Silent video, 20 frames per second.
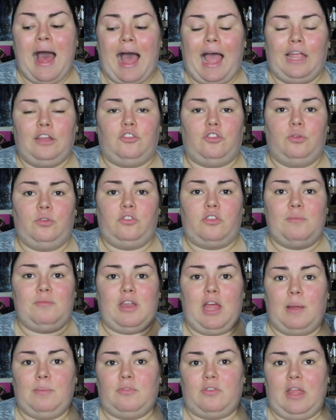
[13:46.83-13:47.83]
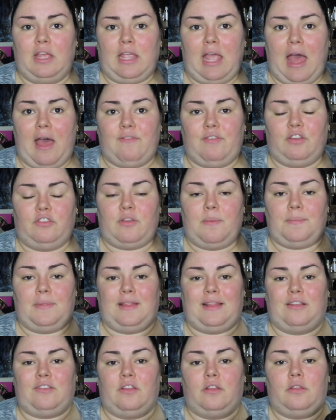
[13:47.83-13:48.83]
I do sometimes like having
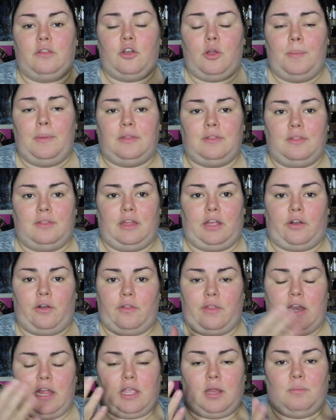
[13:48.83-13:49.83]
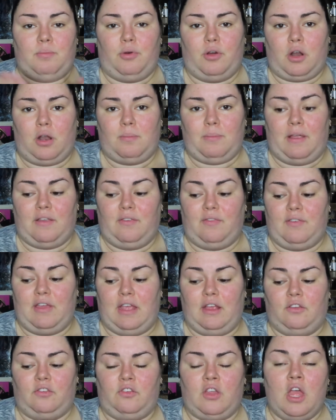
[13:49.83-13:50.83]
something that's a little bit thicker that I can put on my
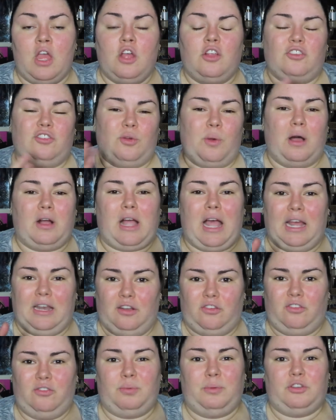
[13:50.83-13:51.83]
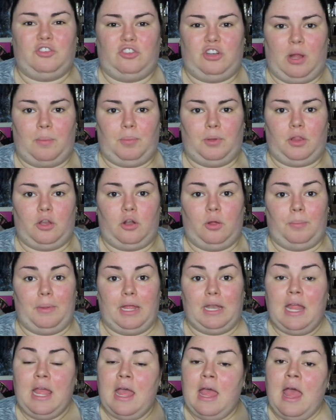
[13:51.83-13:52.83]
face. So I'll kind of switch it up a little
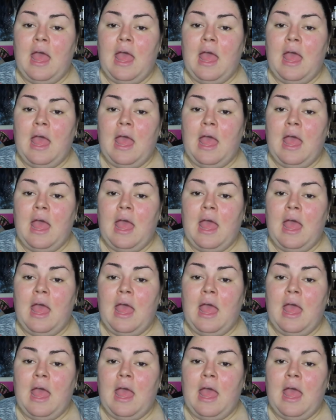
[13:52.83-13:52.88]
bit.